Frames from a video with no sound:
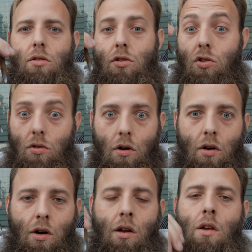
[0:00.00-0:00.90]
or
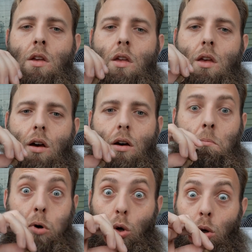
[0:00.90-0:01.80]
strong,
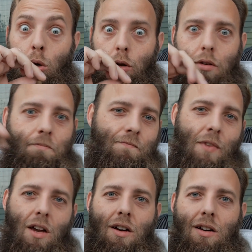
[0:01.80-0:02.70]
bold
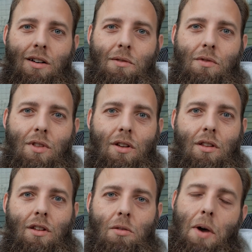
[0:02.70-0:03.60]

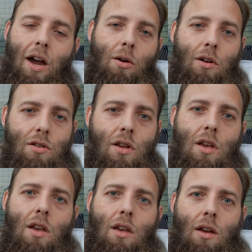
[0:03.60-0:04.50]
the tobacco is,
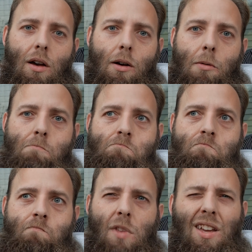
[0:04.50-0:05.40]

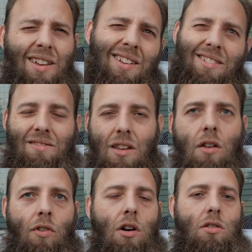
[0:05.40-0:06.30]
and
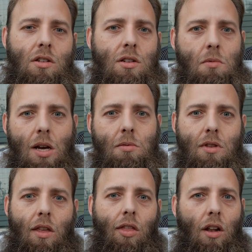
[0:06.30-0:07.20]
conversely, sometimes
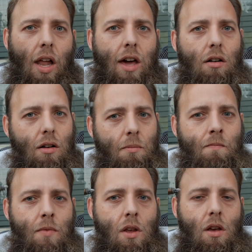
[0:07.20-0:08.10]
the lighter,
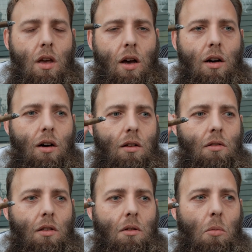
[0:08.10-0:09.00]

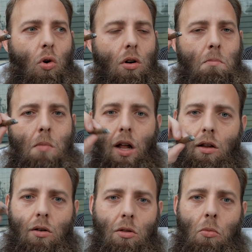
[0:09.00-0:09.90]
the more
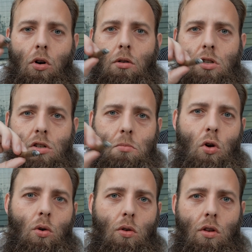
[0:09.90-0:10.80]
mellow, the more
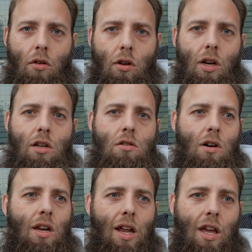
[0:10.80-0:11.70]
smooth. You're looking at your
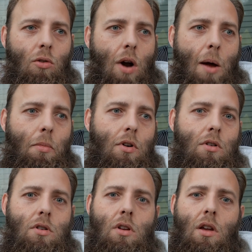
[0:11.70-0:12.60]
Connecticut
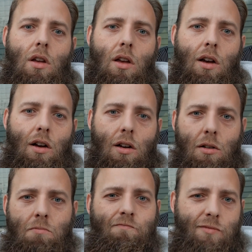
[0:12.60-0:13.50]
wrappers,
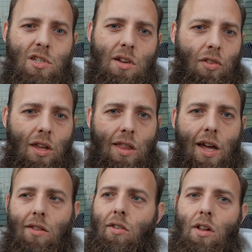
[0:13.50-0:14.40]
stuff like
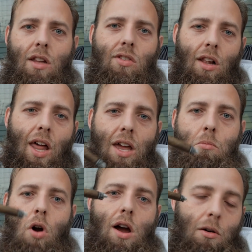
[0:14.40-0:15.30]
that. It's a
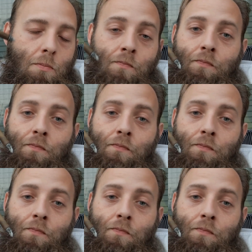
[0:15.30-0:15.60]
light brown.